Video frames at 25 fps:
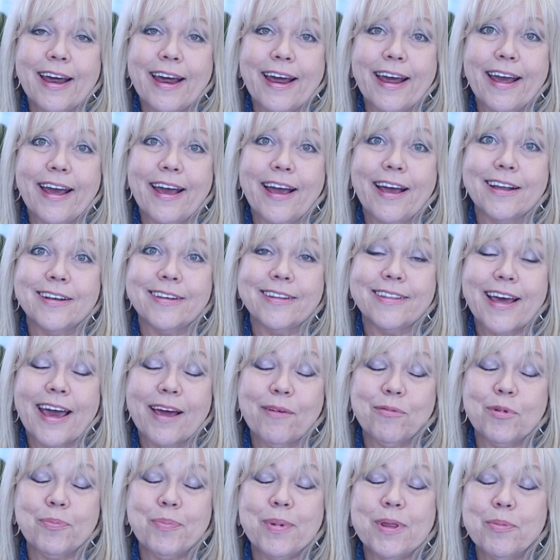And
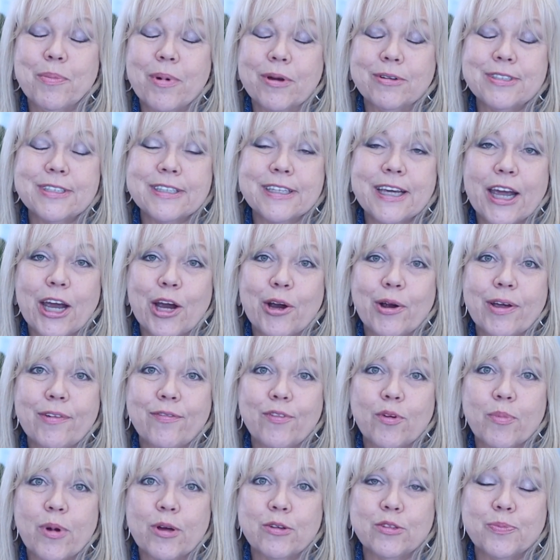that would be the most scary
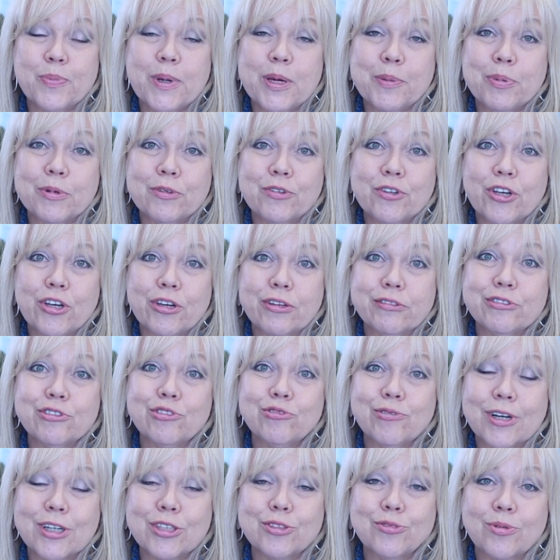for most people too,
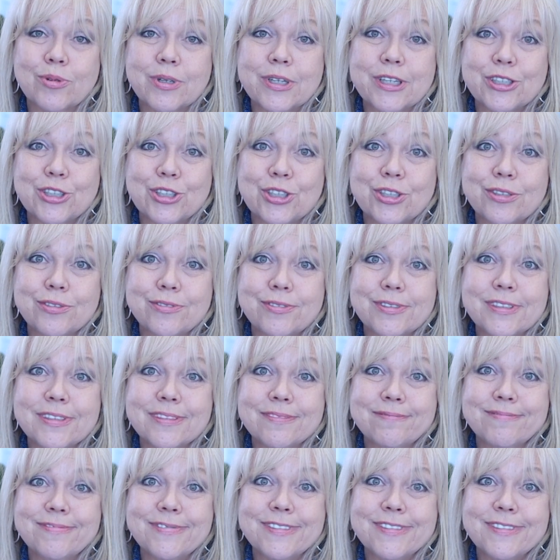structural issues.